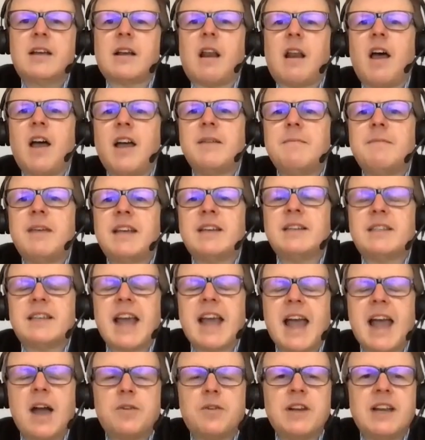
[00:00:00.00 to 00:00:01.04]
climbing
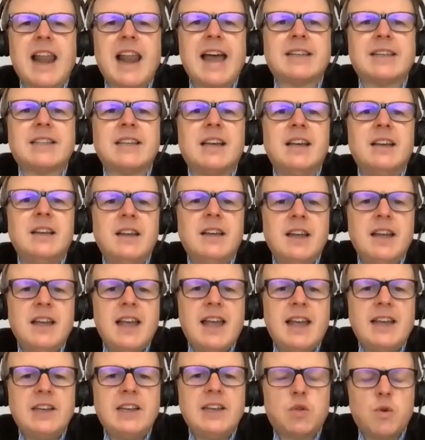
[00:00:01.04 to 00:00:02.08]
down a ladder
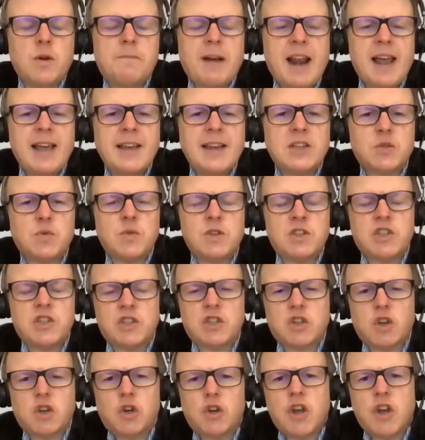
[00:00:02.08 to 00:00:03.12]
into a place which has
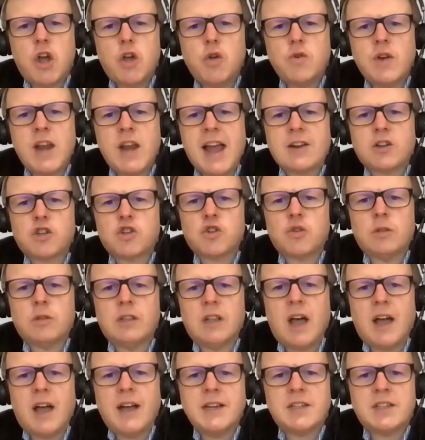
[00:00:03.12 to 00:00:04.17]
got no natural
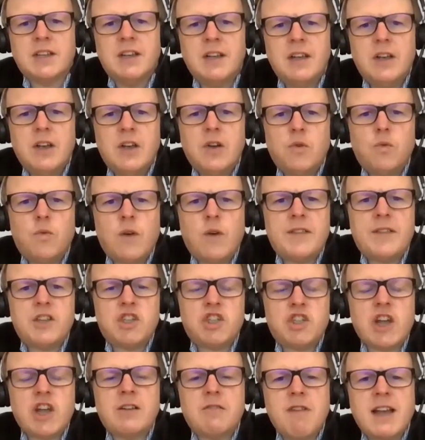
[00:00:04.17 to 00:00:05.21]
light, where the
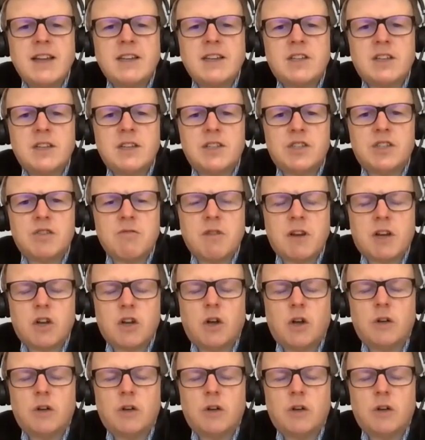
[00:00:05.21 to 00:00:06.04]
generators are a